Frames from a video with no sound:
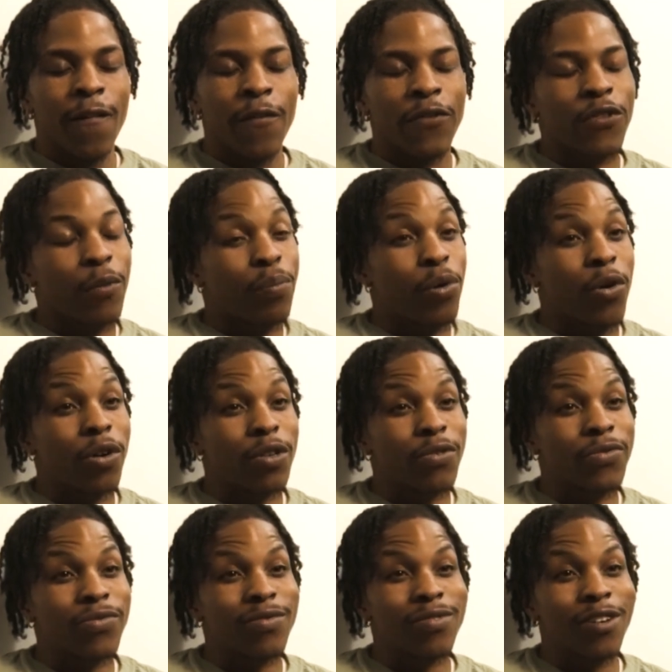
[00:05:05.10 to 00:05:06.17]

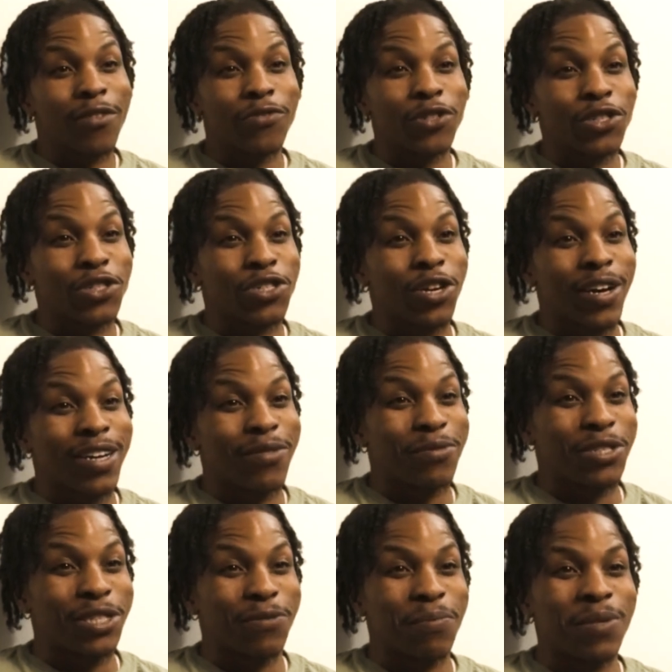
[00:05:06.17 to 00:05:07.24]
supportive of just trying to
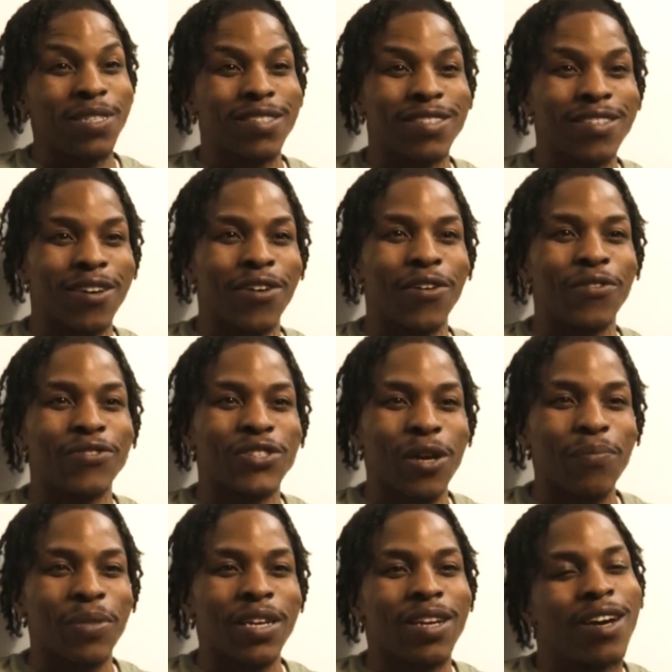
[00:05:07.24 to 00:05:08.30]
just be
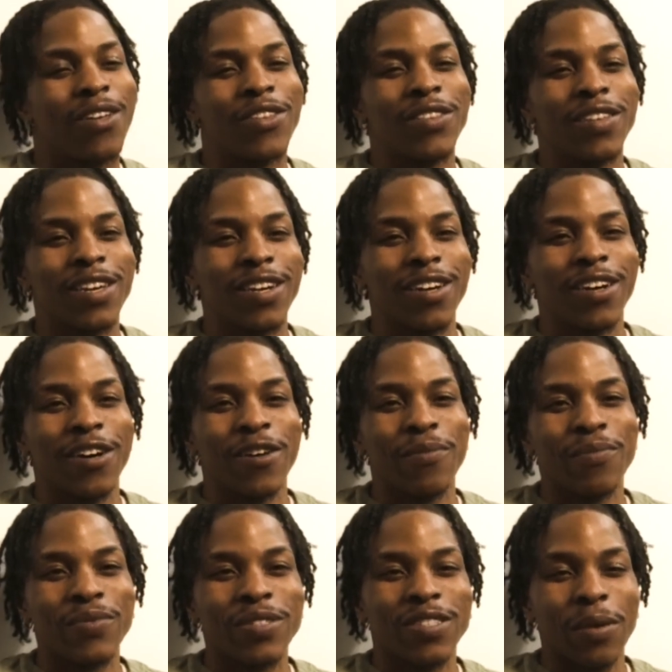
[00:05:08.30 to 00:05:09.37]
something other than
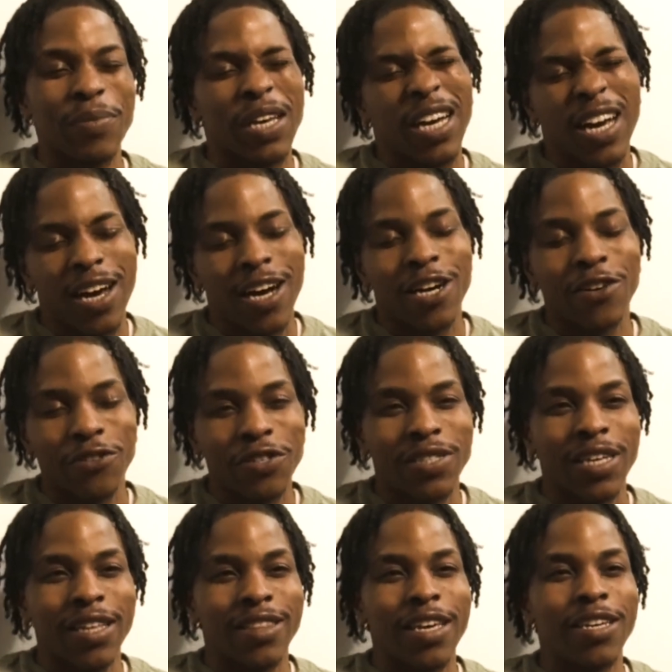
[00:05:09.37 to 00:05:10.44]
something concrete
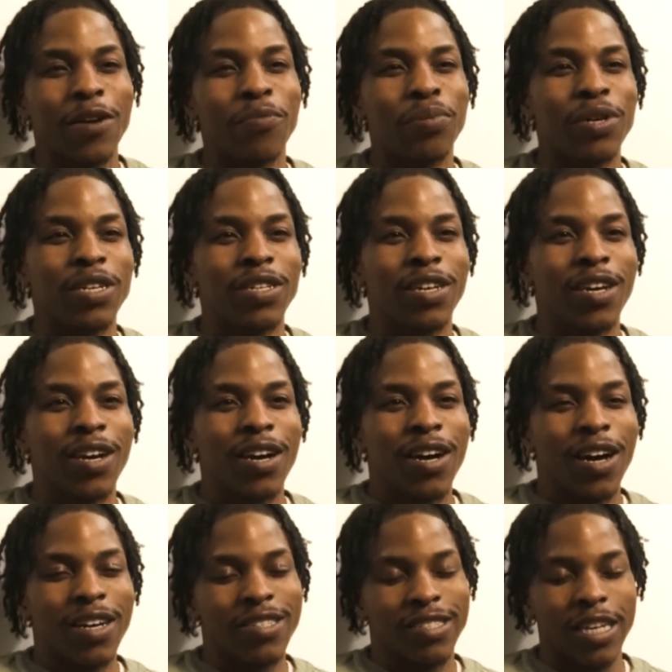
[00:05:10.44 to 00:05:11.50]
that they can put
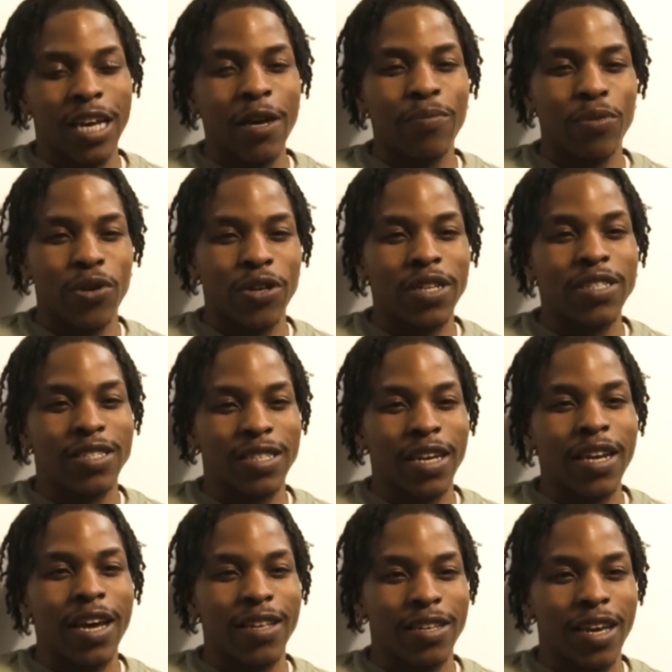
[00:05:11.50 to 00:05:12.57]
a stamp on and say
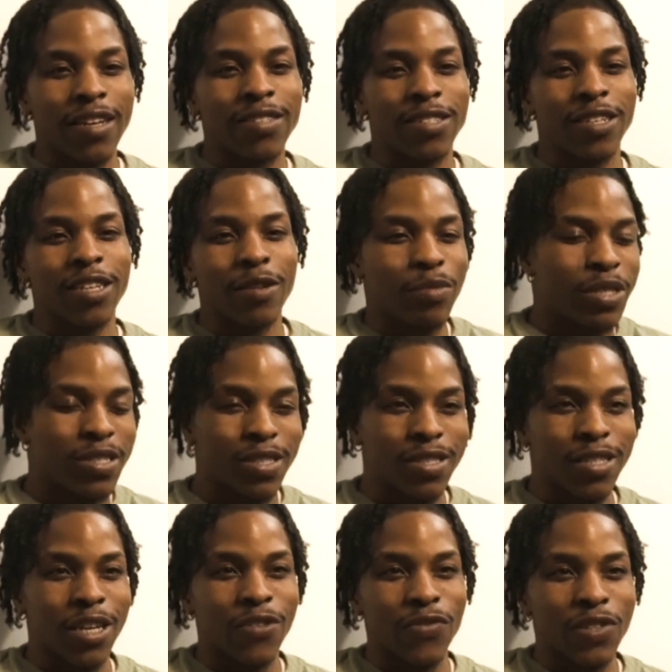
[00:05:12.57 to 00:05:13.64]
that yes, you're going to be
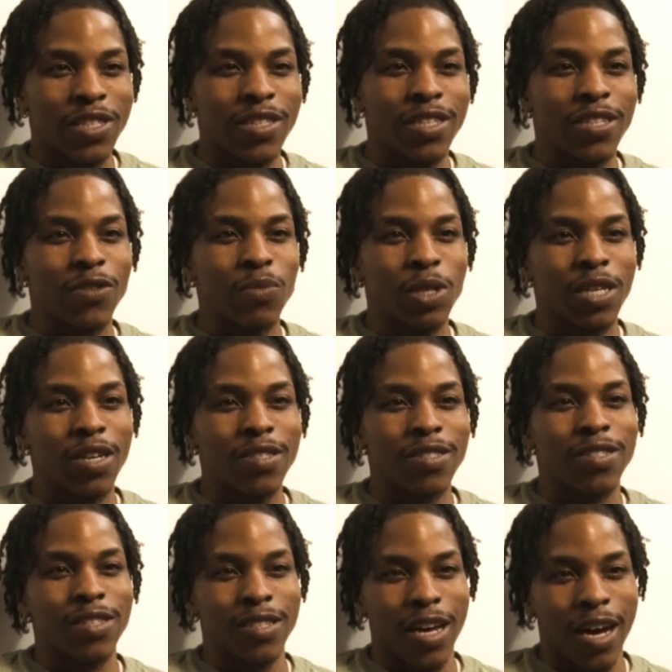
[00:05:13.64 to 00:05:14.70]
successful in this because
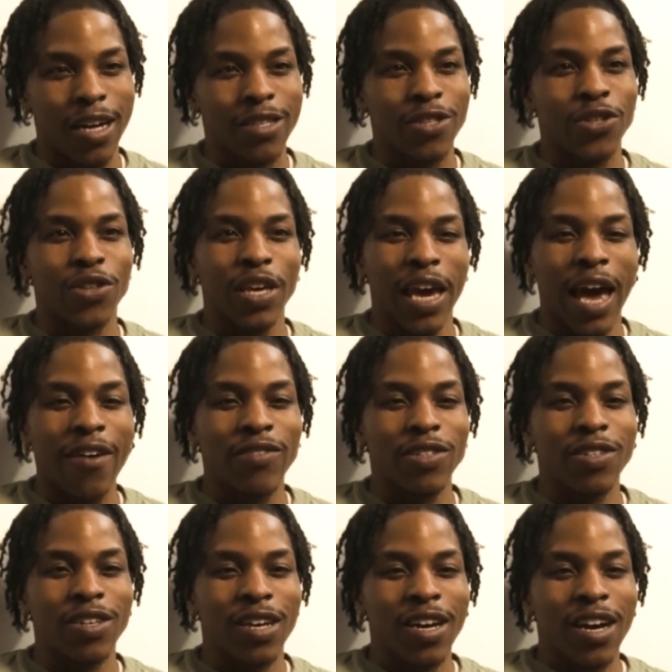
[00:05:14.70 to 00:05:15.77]
it's a doctor and they have
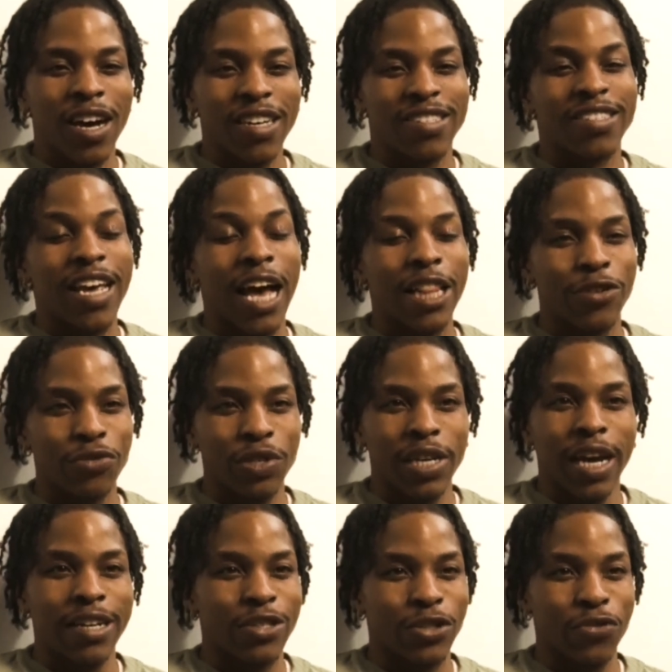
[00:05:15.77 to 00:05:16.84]
a salary
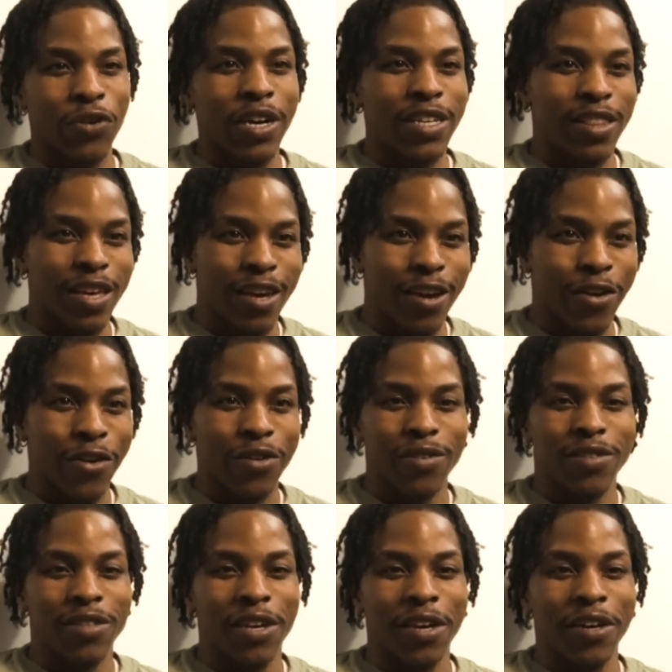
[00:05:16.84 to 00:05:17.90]
that is already there,
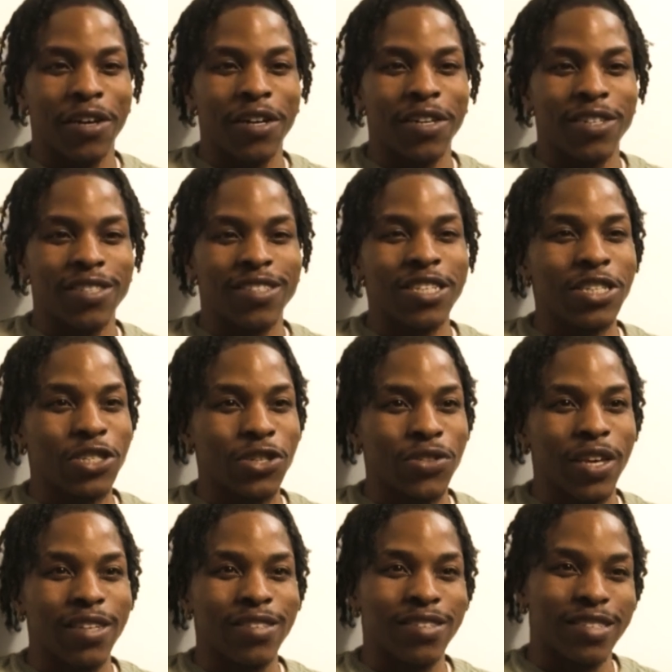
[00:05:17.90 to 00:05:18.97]
and a teacher
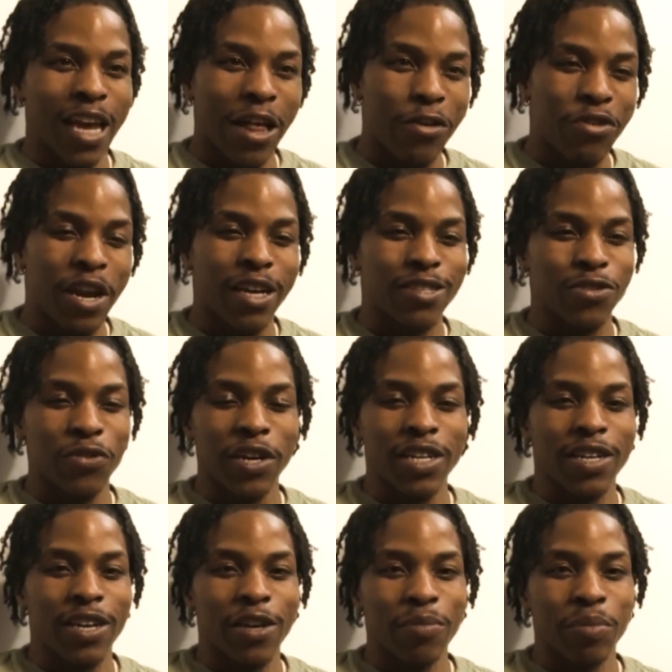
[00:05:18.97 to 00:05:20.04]
that's a salary that's
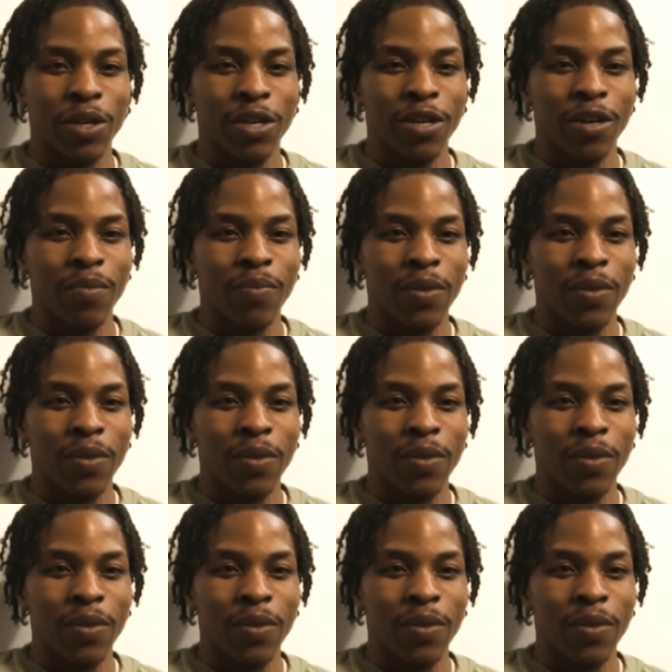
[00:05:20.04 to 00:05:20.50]
already there. But